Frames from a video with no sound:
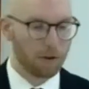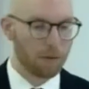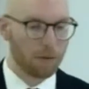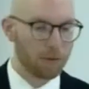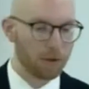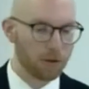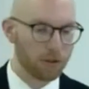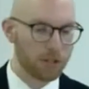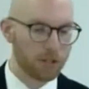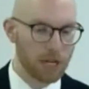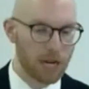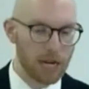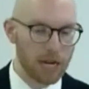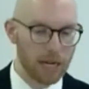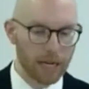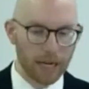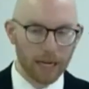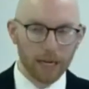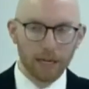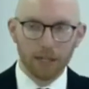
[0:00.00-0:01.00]
from their
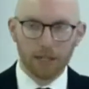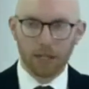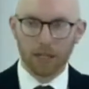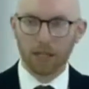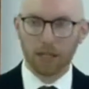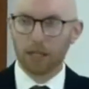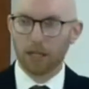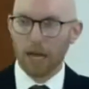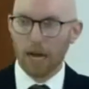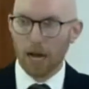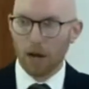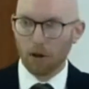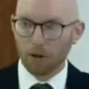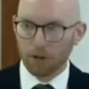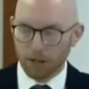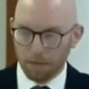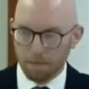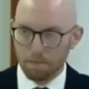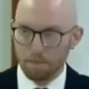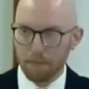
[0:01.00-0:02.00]
sight into the
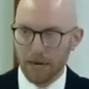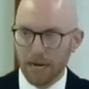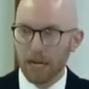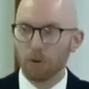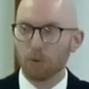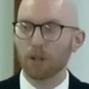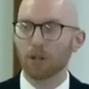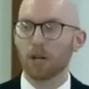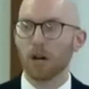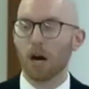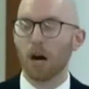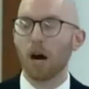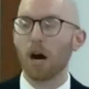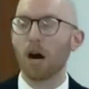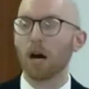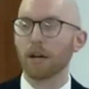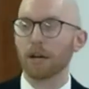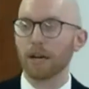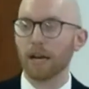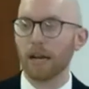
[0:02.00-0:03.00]
cloud to meet with
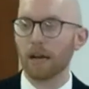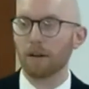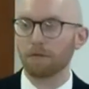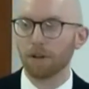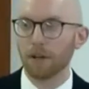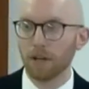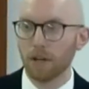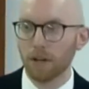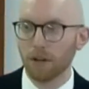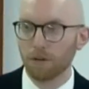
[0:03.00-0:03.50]
God and have